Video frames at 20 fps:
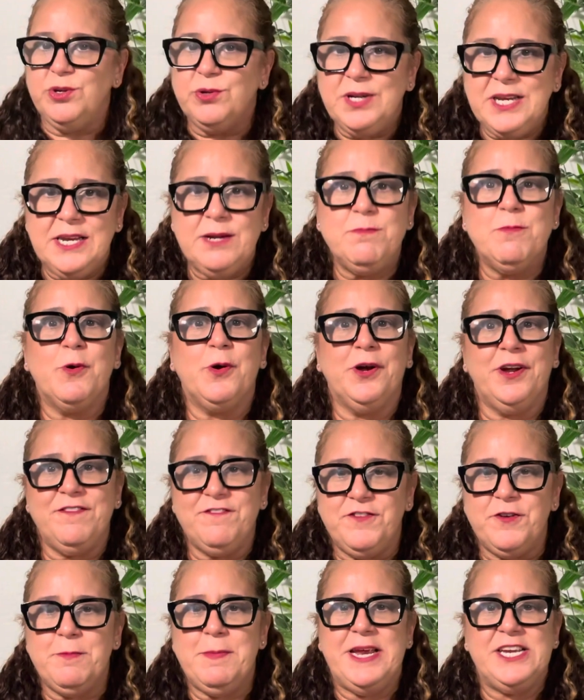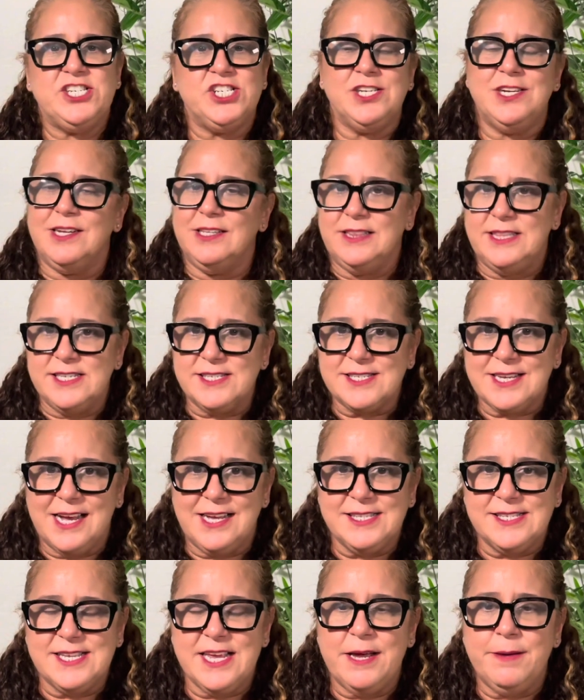need more information on this
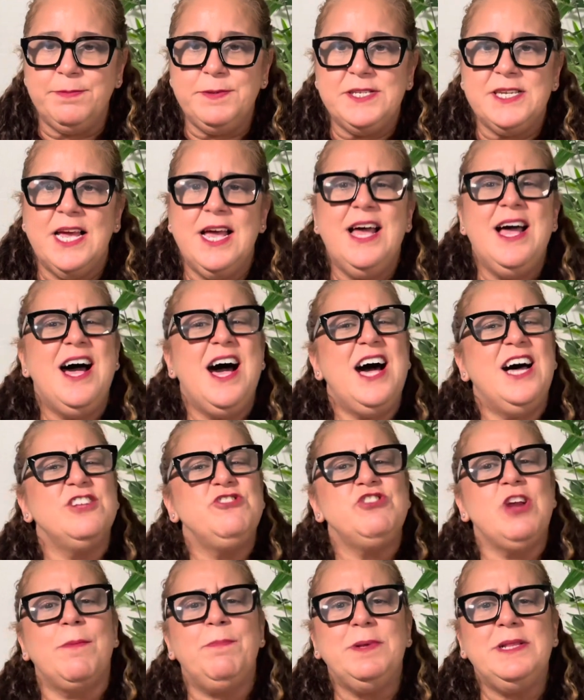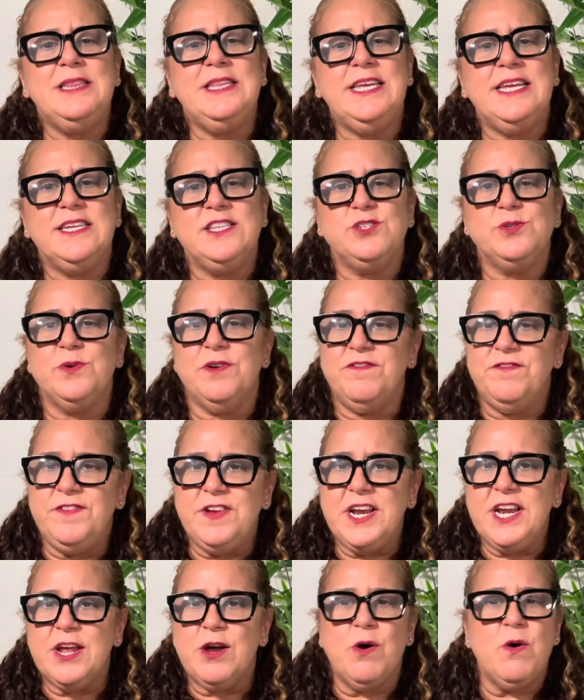concept? I'll drop a link to a
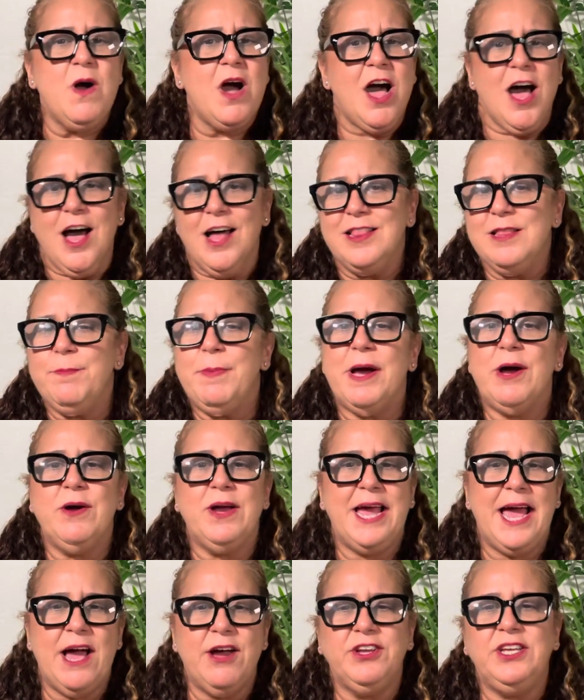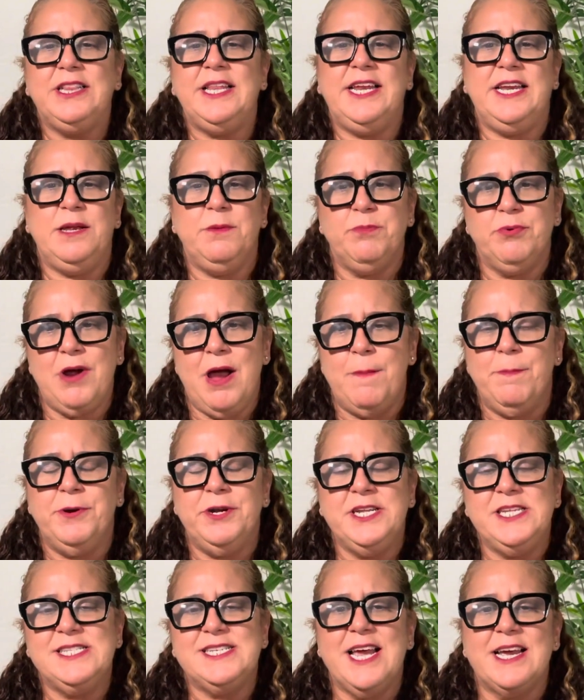video all about calculating
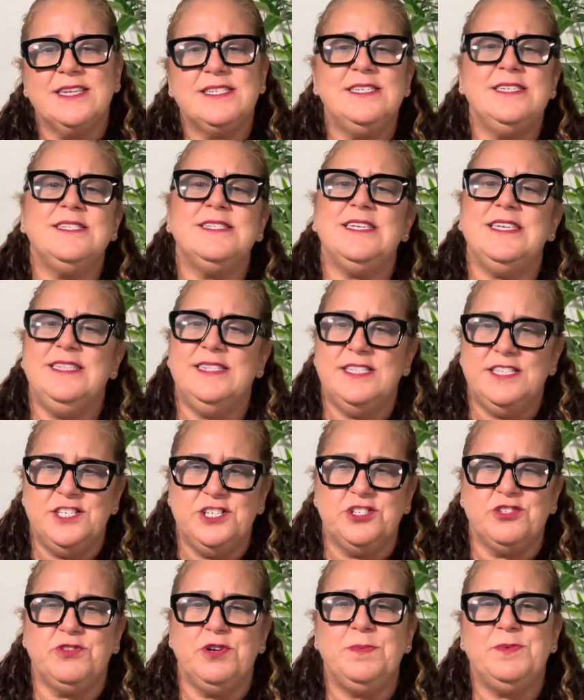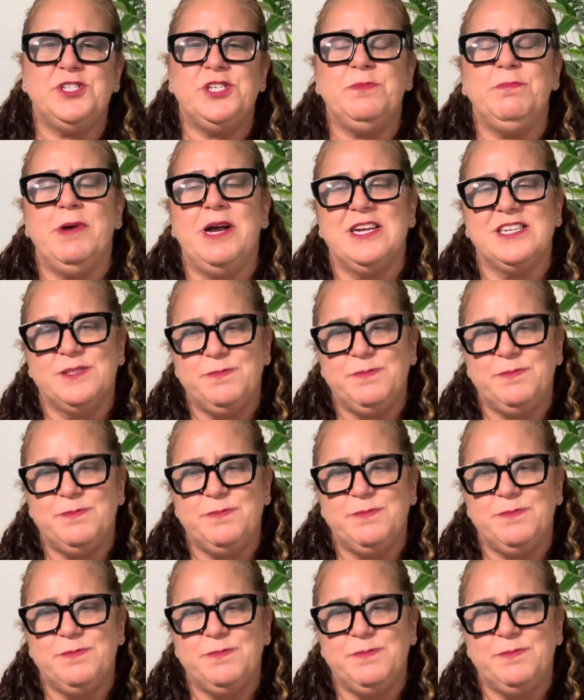property taxes in the description box